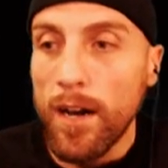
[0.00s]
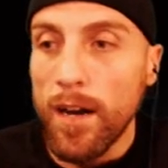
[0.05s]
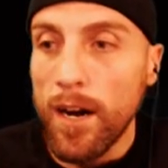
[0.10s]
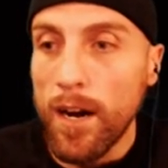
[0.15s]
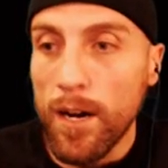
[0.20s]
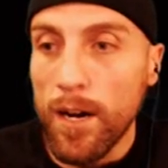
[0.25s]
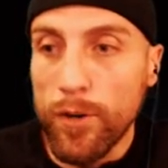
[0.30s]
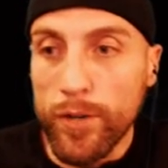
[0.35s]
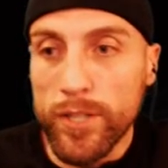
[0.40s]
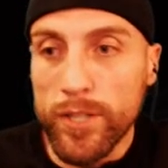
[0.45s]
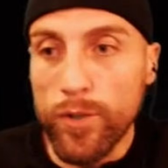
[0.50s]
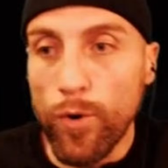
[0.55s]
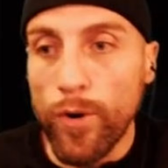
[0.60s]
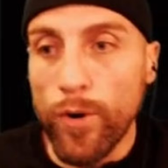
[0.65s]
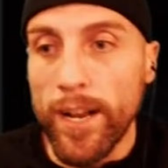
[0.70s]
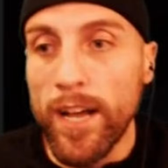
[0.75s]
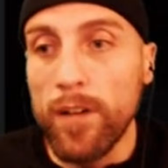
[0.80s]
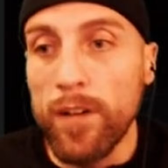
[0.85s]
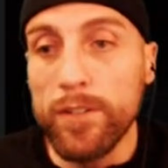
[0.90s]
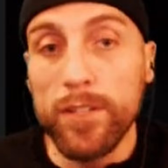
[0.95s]
Chris
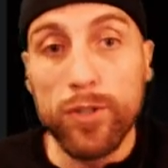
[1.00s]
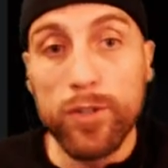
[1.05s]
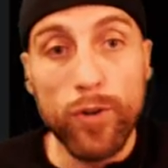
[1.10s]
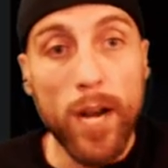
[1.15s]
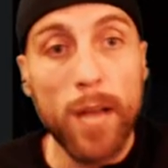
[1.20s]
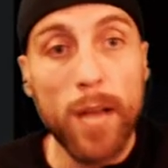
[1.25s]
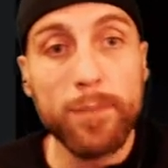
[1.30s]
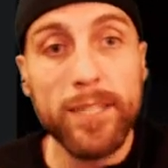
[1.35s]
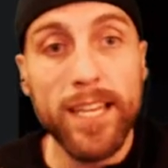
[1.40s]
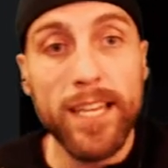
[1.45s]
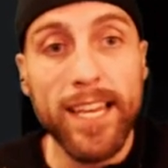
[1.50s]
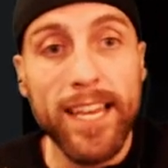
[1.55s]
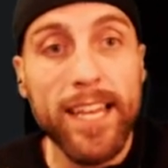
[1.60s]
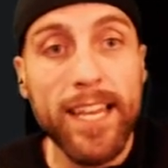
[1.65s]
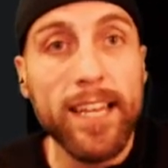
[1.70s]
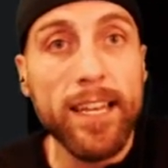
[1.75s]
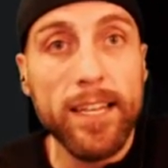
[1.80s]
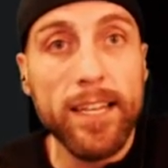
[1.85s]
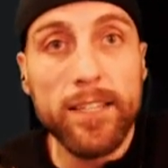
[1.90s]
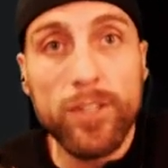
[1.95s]
Cornell describes it
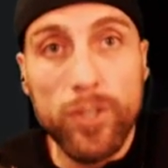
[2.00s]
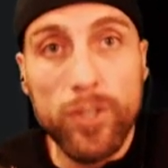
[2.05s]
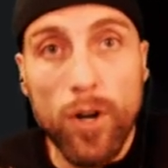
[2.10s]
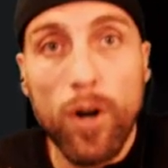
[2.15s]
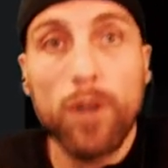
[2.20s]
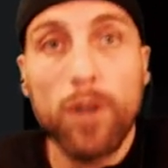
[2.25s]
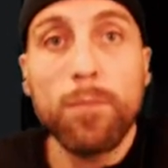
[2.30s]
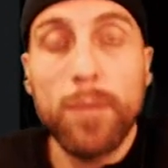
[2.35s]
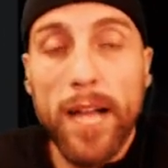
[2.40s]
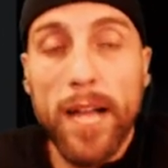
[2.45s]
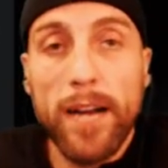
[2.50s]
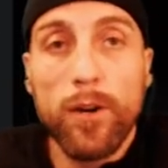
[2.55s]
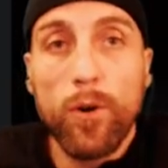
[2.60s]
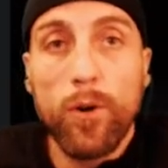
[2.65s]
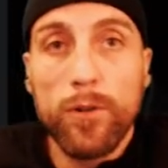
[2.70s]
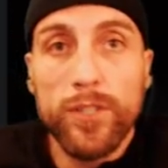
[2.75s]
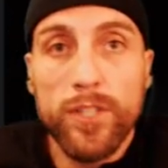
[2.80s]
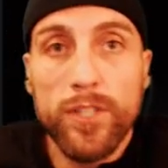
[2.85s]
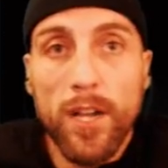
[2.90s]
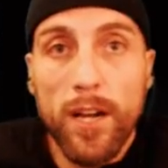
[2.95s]
in his song Black Hole
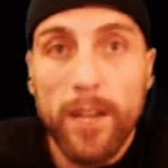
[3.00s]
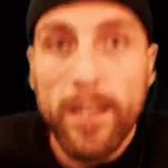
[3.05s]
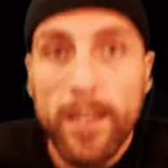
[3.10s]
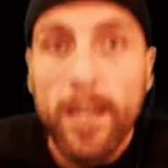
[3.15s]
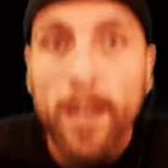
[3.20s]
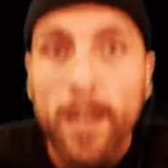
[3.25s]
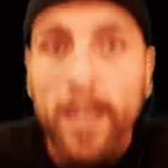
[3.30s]
Sun.